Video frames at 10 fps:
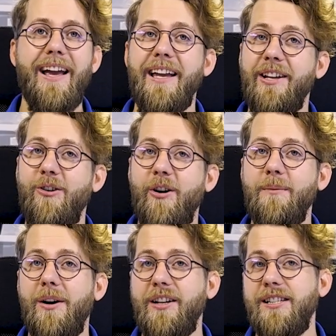Ignoring
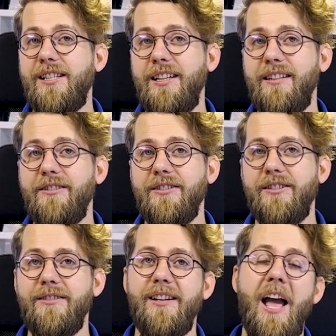market
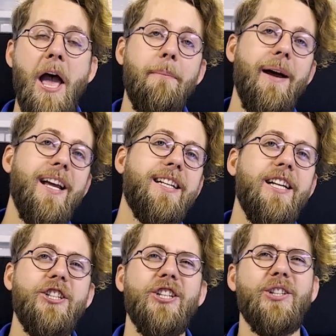signals. Pay
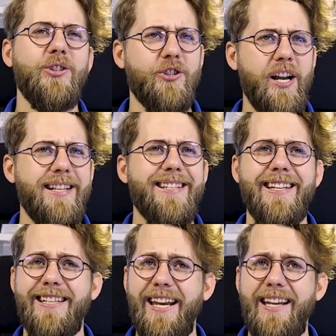attention to trends
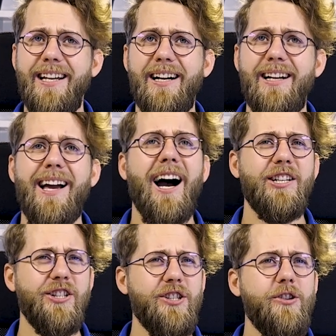and data.
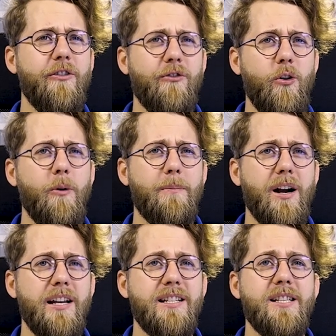Adjust your floor
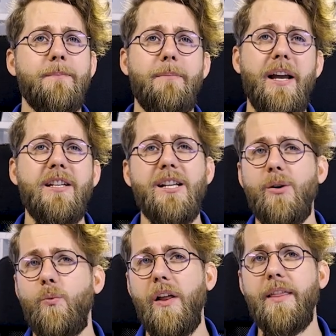prices based
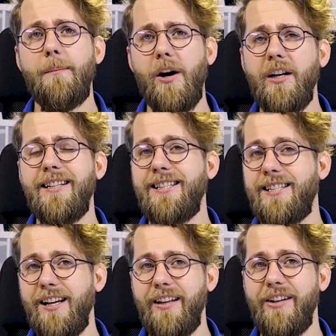on what the market is
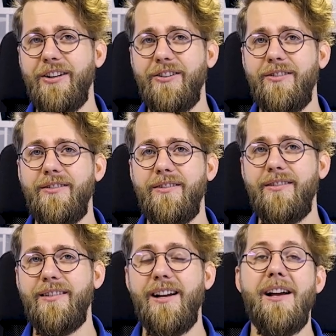telling you.
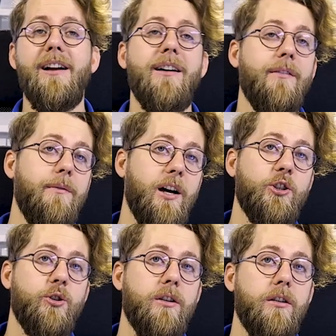
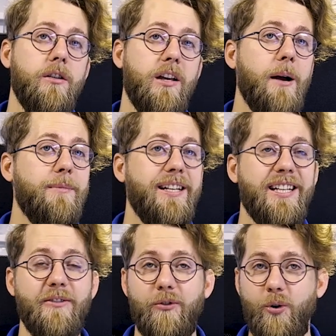Not regularly
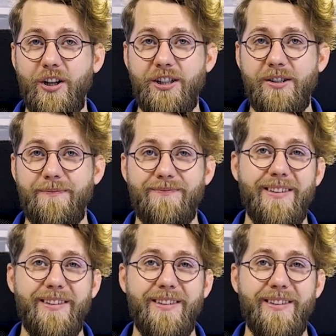updating floors?